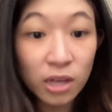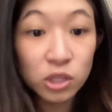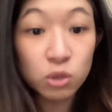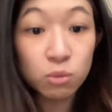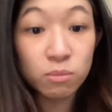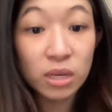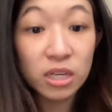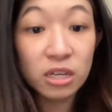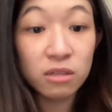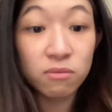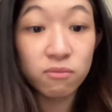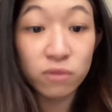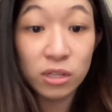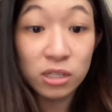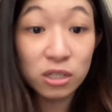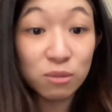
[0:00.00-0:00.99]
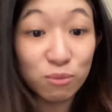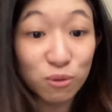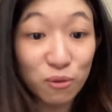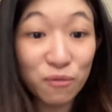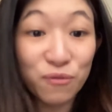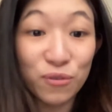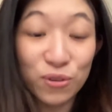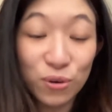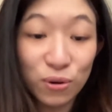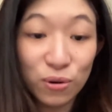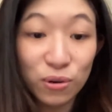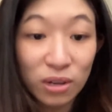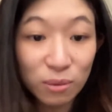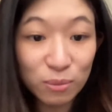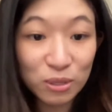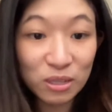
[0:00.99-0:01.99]
and to make it reasonable for
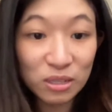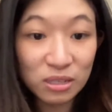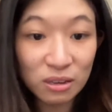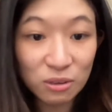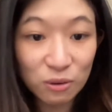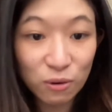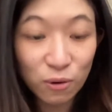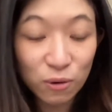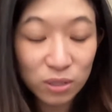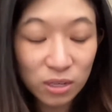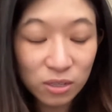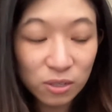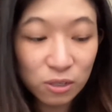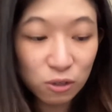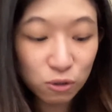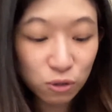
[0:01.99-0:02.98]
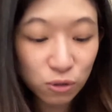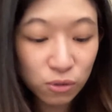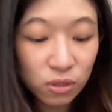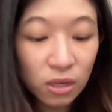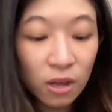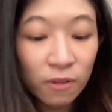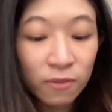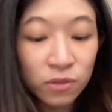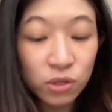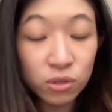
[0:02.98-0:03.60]
your community and your audience to use.